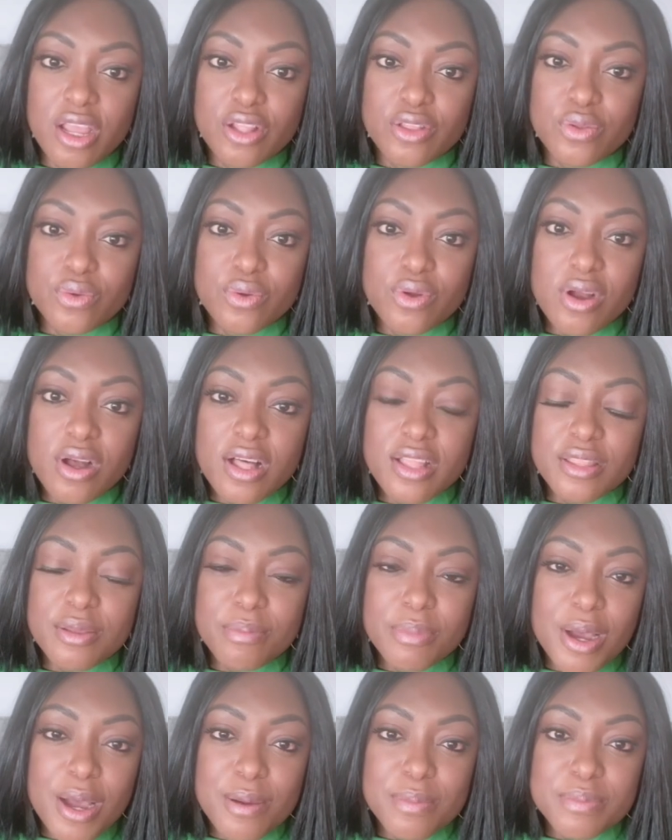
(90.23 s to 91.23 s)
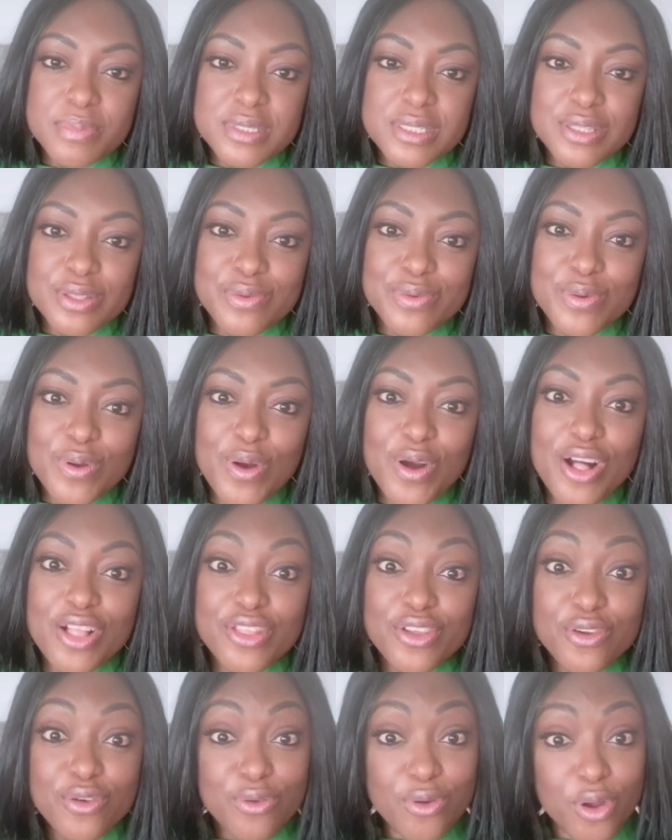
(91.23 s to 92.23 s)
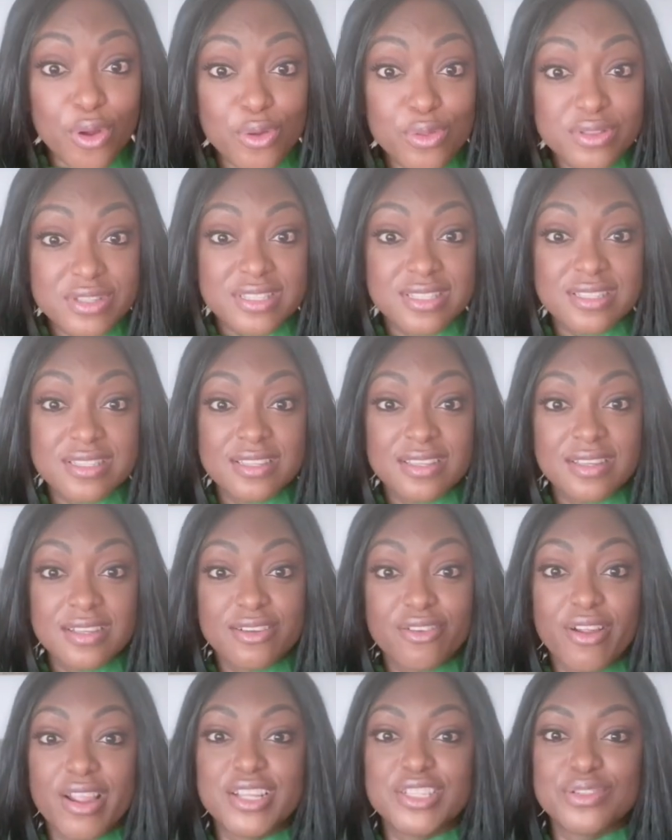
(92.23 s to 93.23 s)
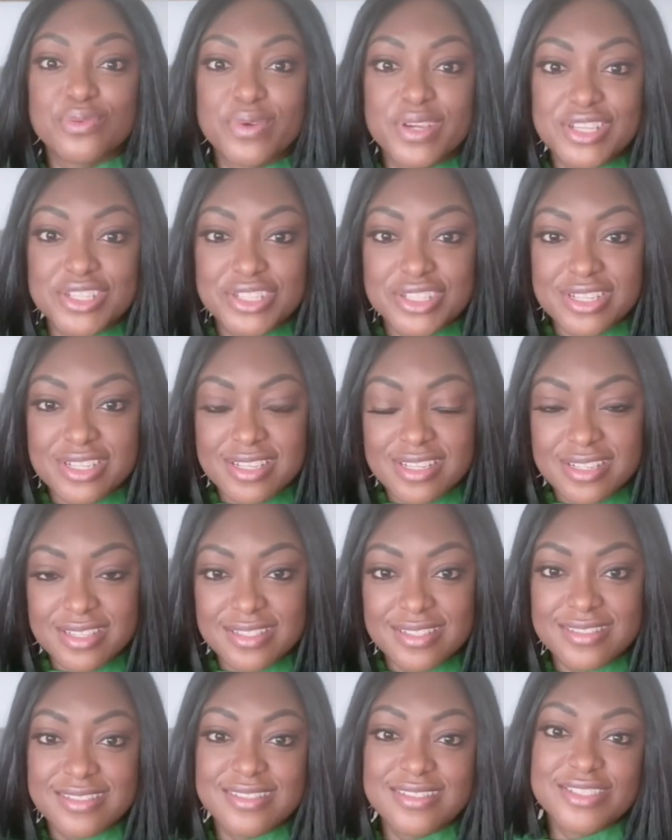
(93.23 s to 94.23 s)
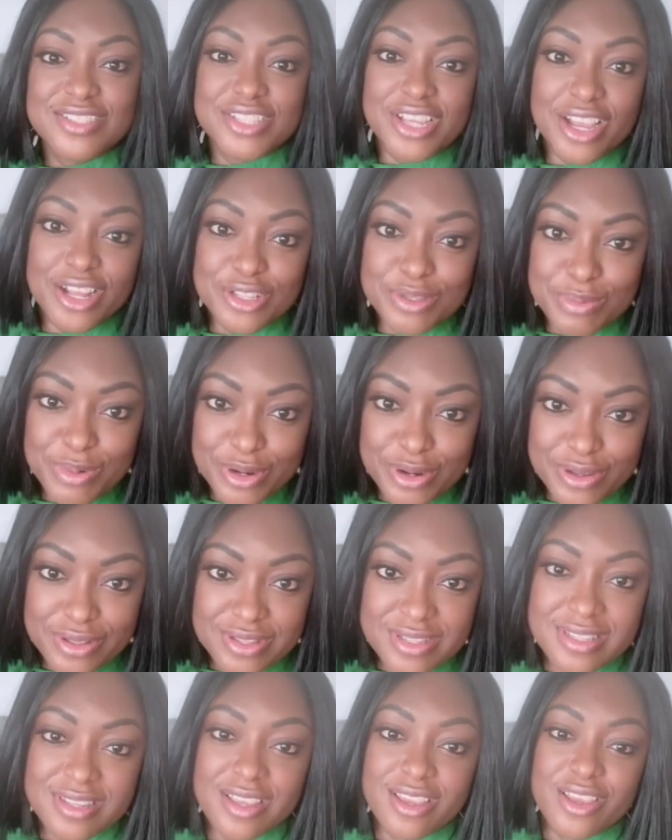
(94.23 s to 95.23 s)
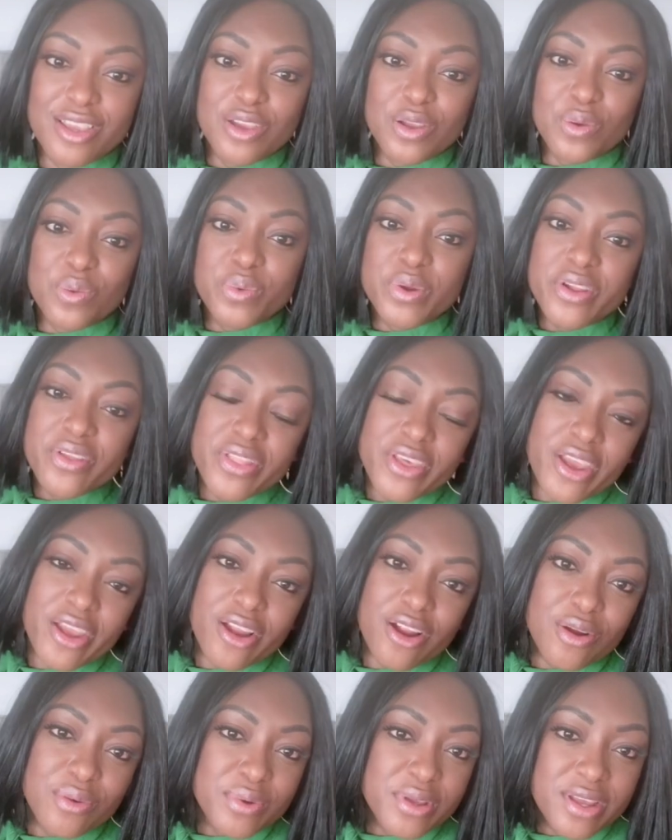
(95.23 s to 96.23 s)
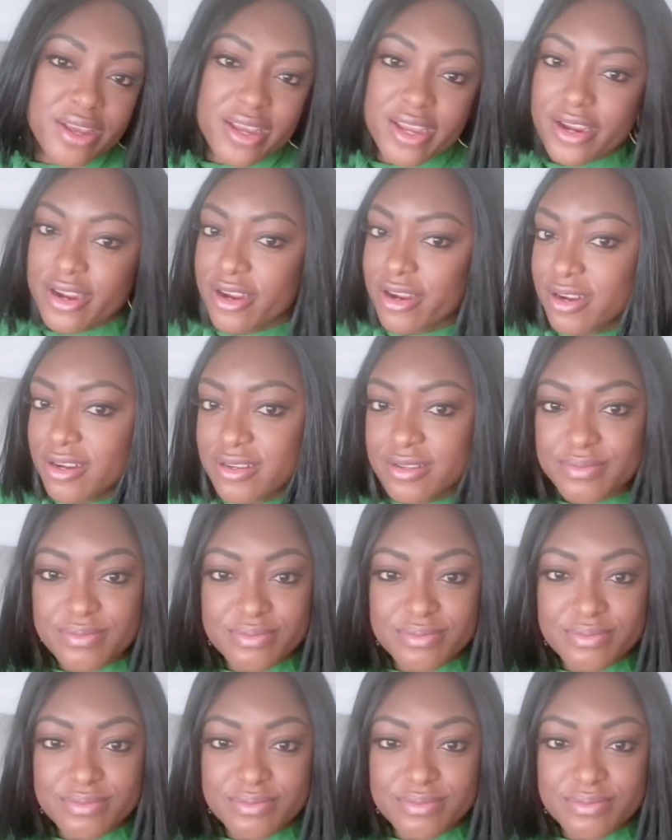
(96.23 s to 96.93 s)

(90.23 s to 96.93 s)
Through all the bumps, through all the growths, graduations, childbirths, we're there